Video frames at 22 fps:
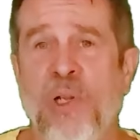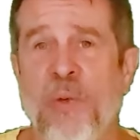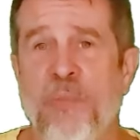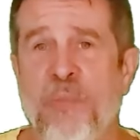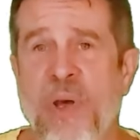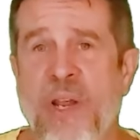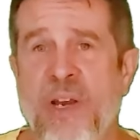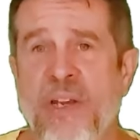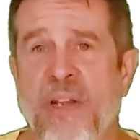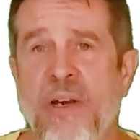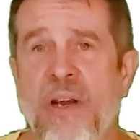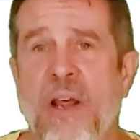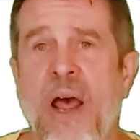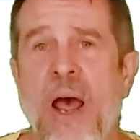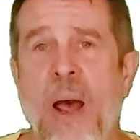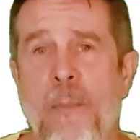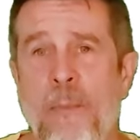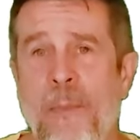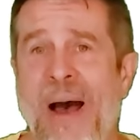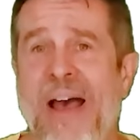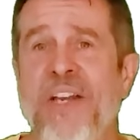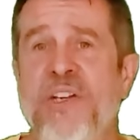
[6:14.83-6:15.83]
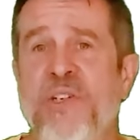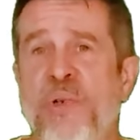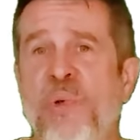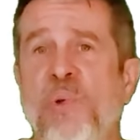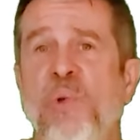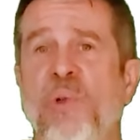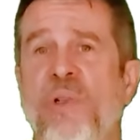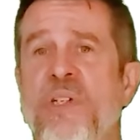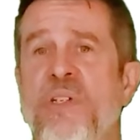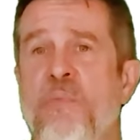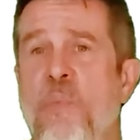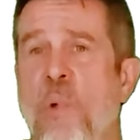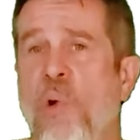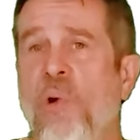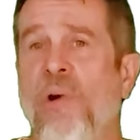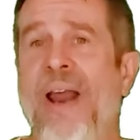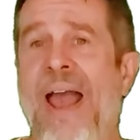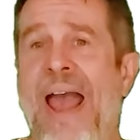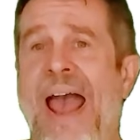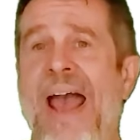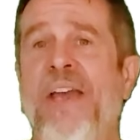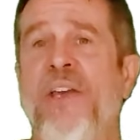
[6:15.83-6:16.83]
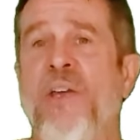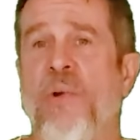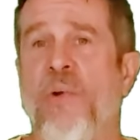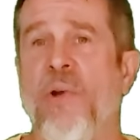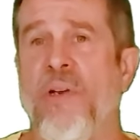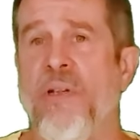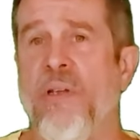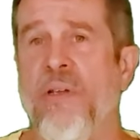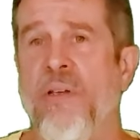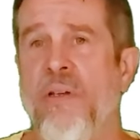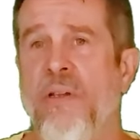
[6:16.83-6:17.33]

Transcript: opinion, my tool is more accurate